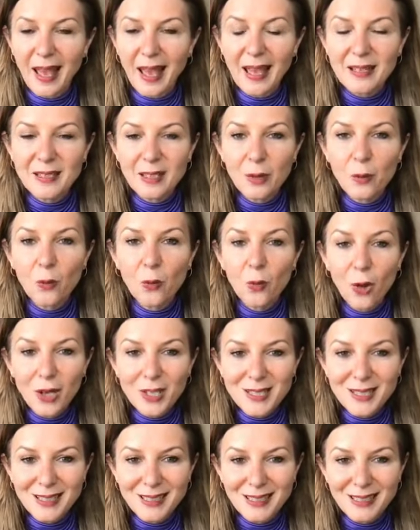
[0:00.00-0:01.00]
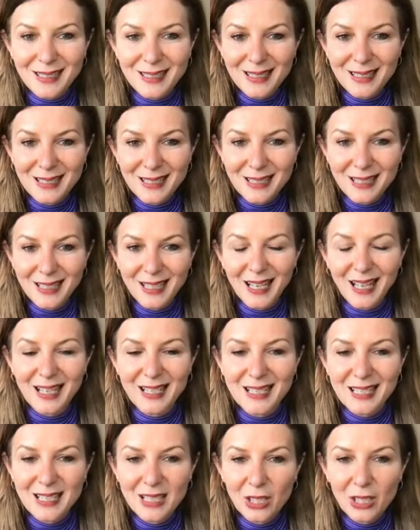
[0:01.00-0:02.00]
And it wasn't
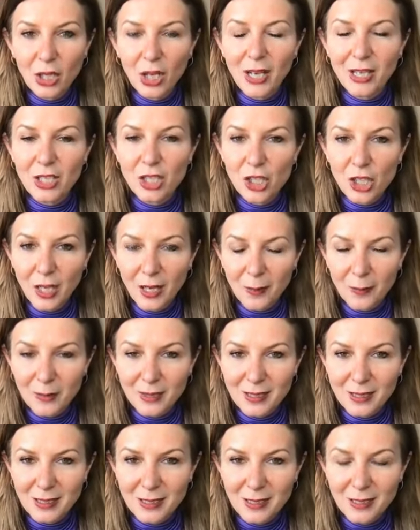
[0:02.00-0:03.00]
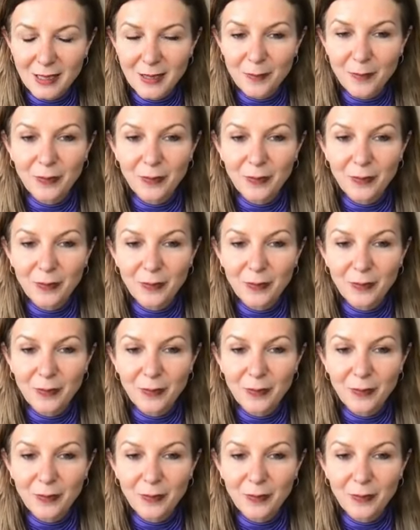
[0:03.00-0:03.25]
until I jumped.